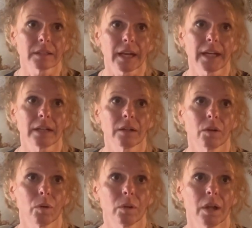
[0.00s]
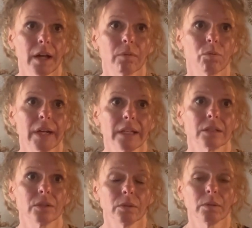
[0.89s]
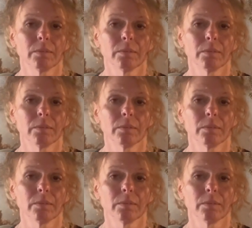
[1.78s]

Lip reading: That added a whole lot of weight to